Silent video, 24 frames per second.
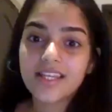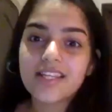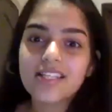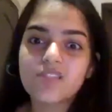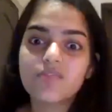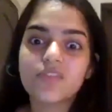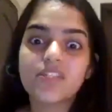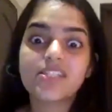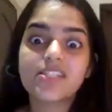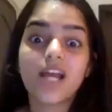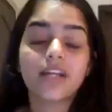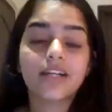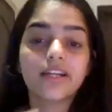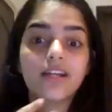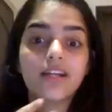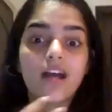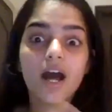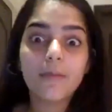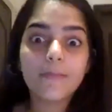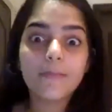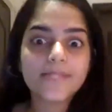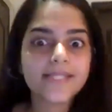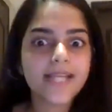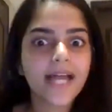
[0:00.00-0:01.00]
we started
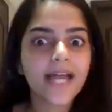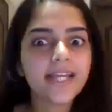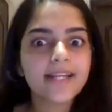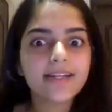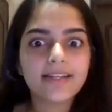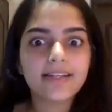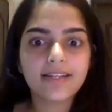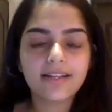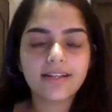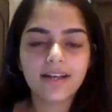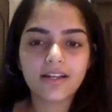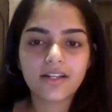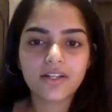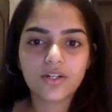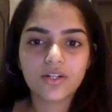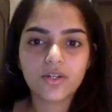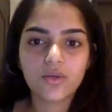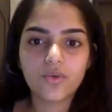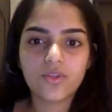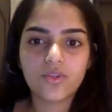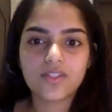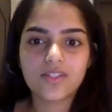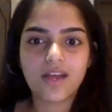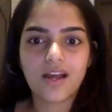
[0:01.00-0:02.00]
upcycling our
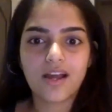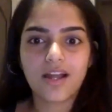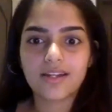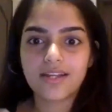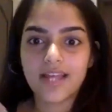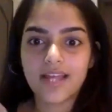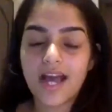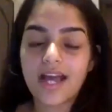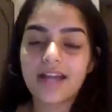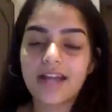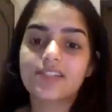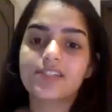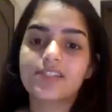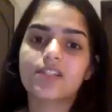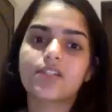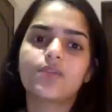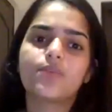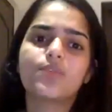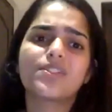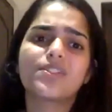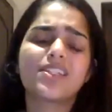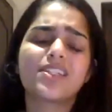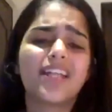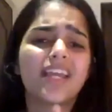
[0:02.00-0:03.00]
clothes, our dad's
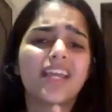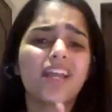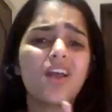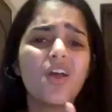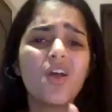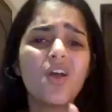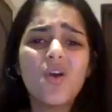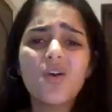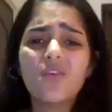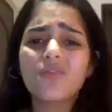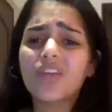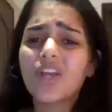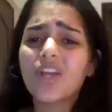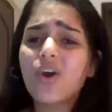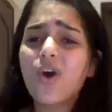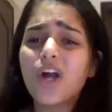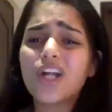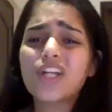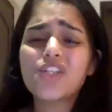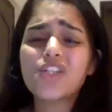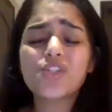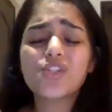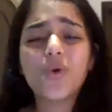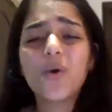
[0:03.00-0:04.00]
clothes, and like we
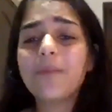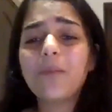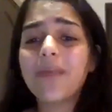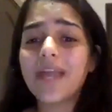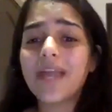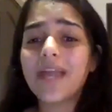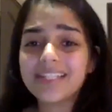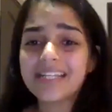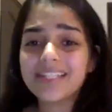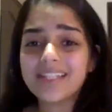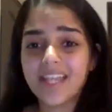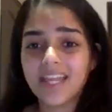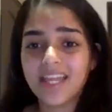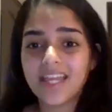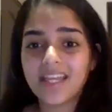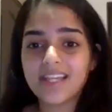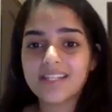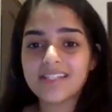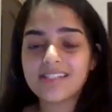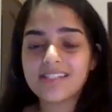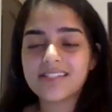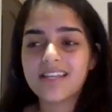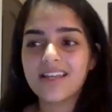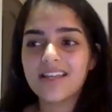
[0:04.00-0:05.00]
got so many
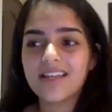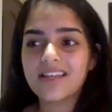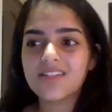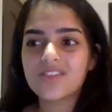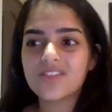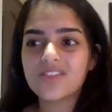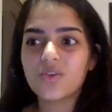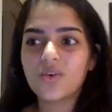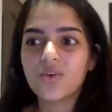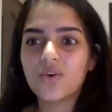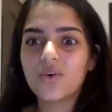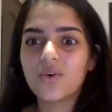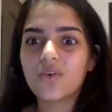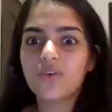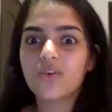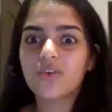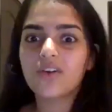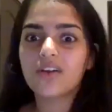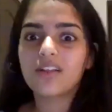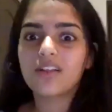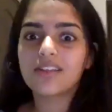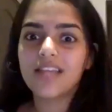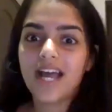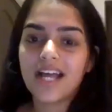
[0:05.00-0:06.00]
things. So
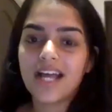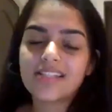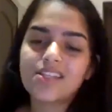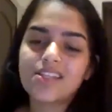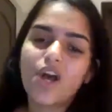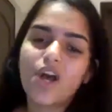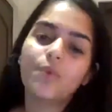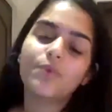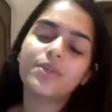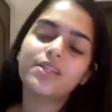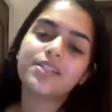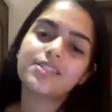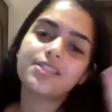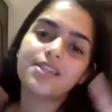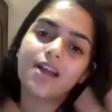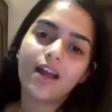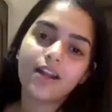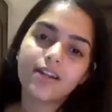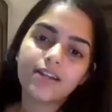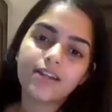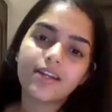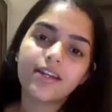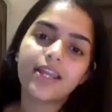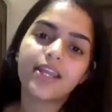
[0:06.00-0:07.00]
that's how we
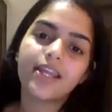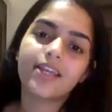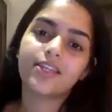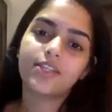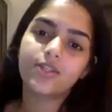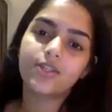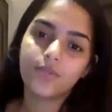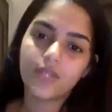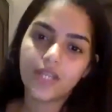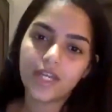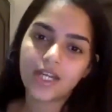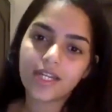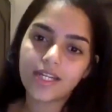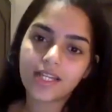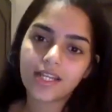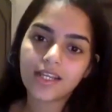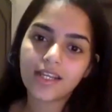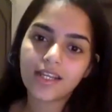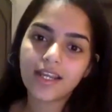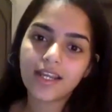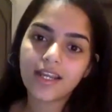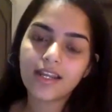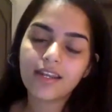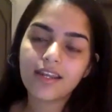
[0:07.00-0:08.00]
started like curating
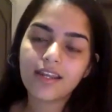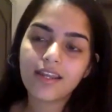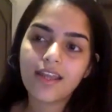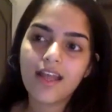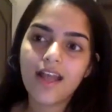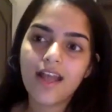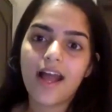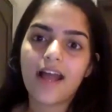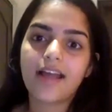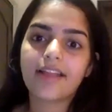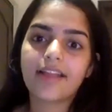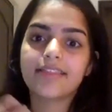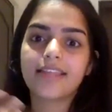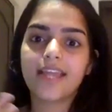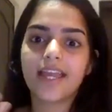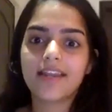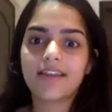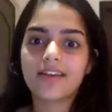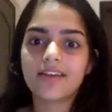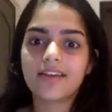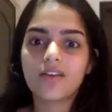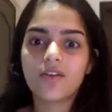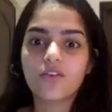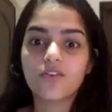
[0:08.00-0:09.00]
it. And
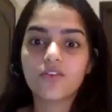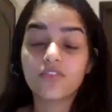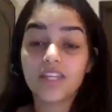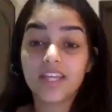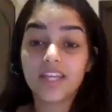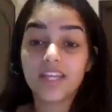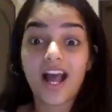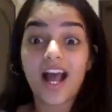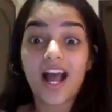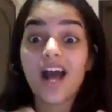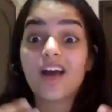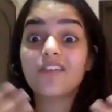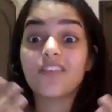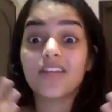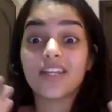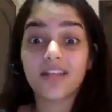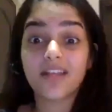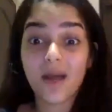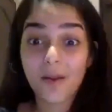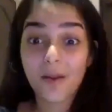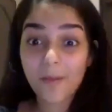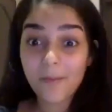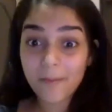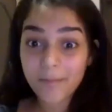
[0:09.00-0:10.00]
then we have an
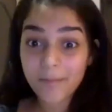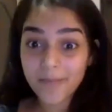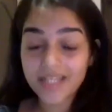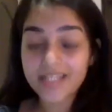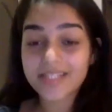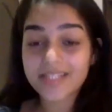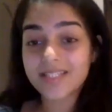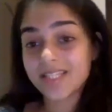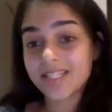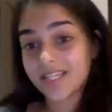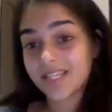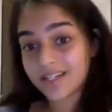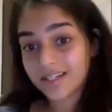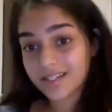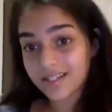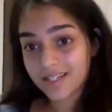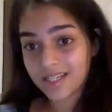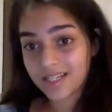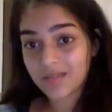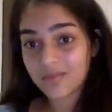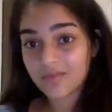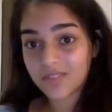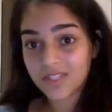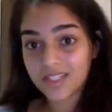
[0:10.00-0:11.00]
amazing
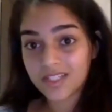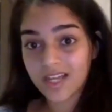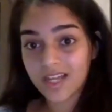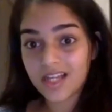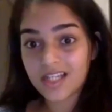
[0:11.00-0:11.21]
team with us.